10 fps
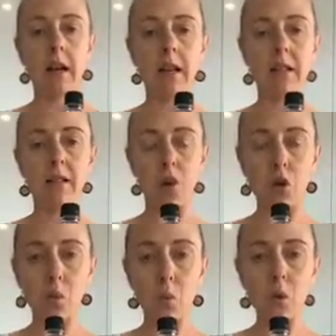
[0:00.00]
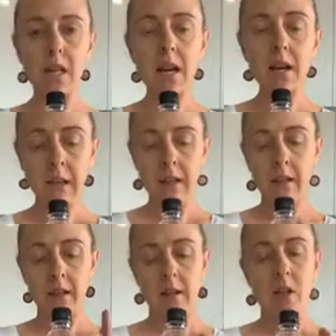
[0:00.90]
soda water.
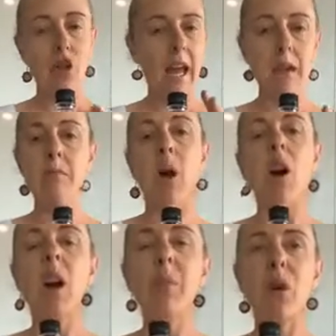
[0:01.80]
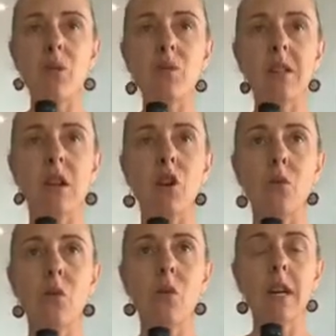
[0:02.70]
You can buy bottled soda
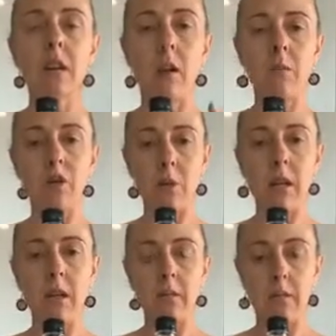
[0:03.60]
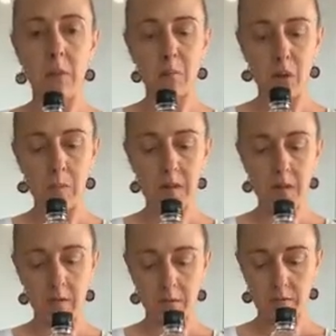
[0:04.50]
water. I'm doing it for the purpose
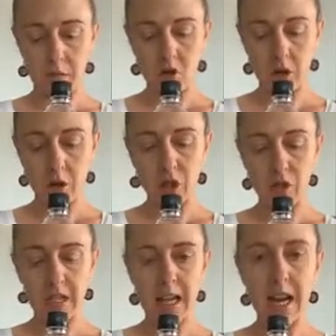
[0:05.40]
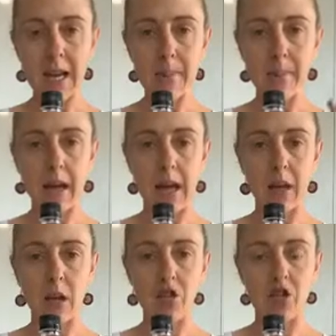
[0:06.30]
of showing you today, but
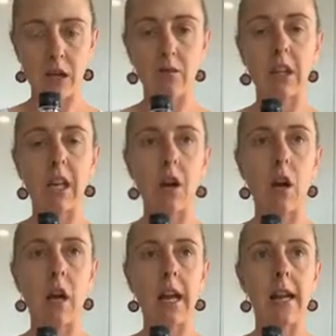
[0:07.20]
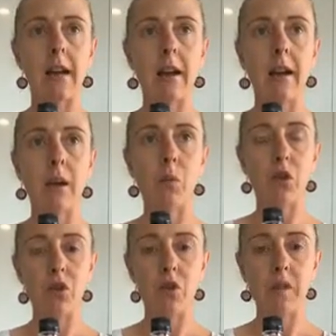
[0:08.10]
generally I would
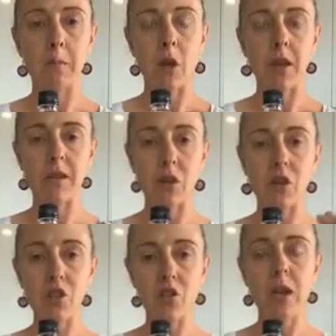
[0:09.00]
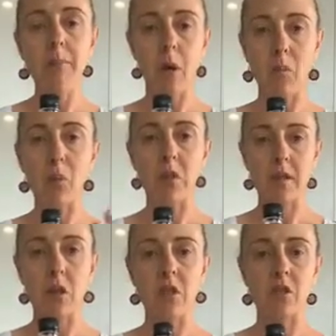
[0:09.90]
use my soda stream. I bought a
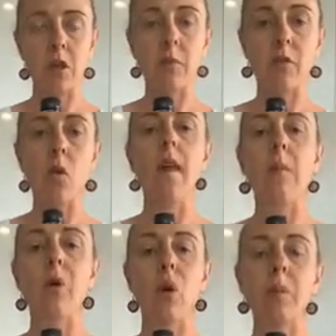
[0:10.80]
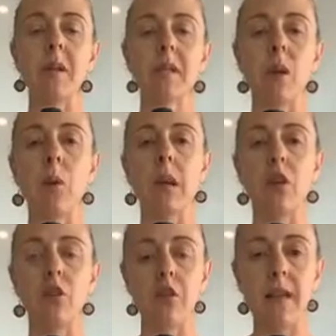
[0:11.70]
soda stream for that purpose, so we
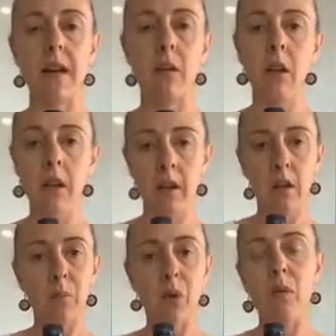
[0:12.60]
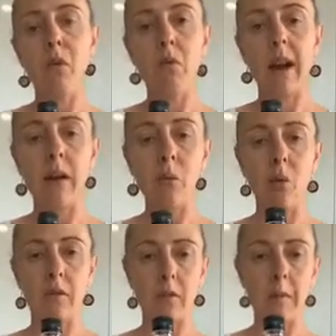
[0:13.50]
could use our beautiful
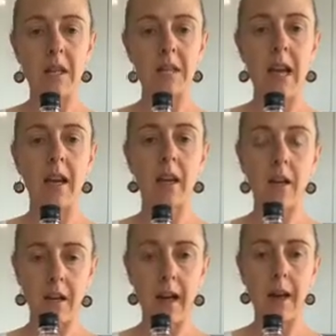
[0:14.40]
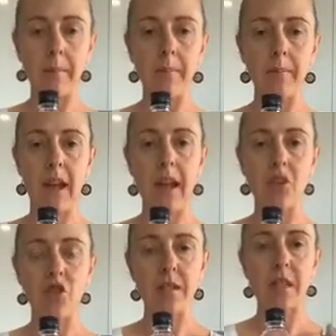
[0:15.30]
rainwater from our tank and
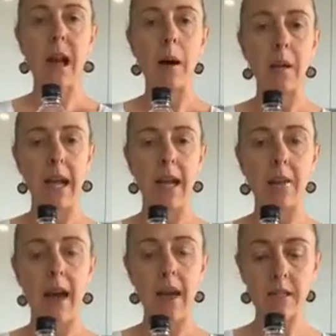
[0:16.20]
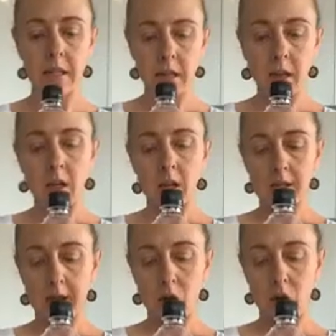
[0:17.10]
just carbonate that.
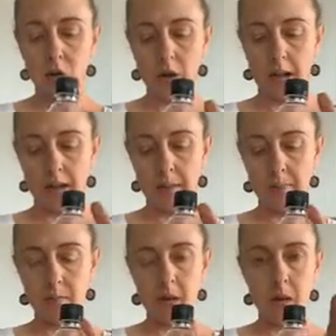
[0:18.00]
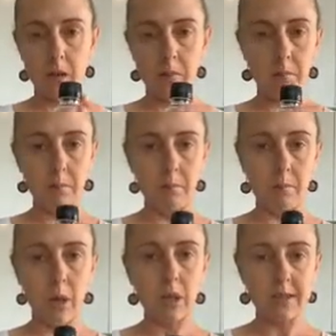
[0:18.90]
So
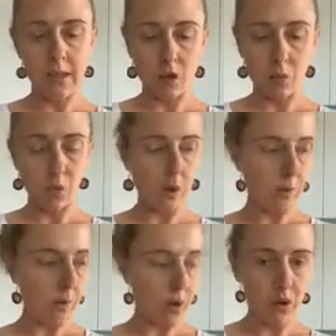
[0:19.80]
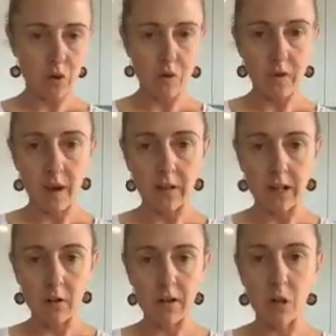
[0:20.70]
bottle of soda water, 1.25
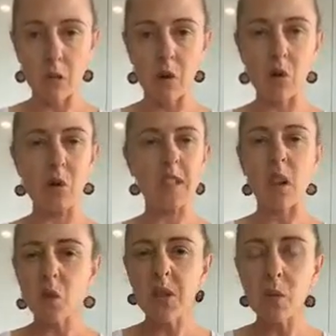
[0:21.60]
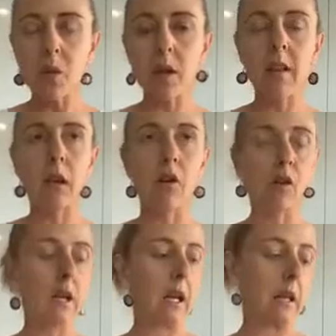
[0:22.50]
litre of soda water, or seltzer water they
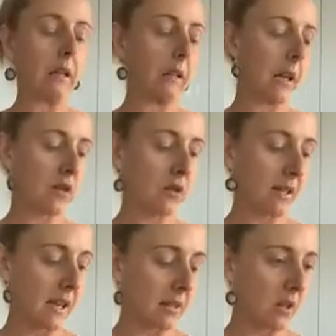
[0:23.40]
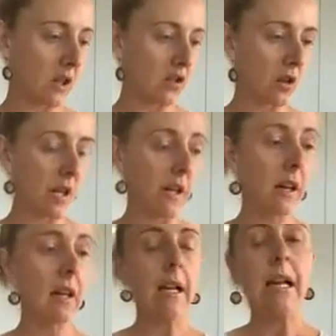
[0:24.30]
call it in countries outside
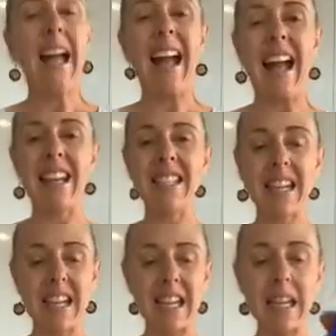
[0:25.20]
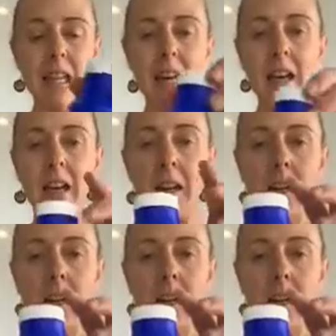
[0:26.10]
Australia, and either